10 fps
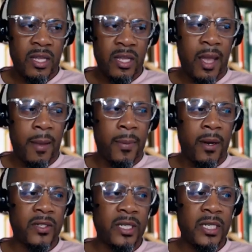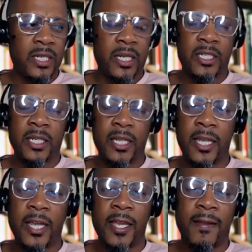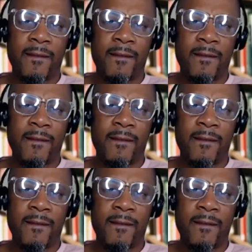that person does to get.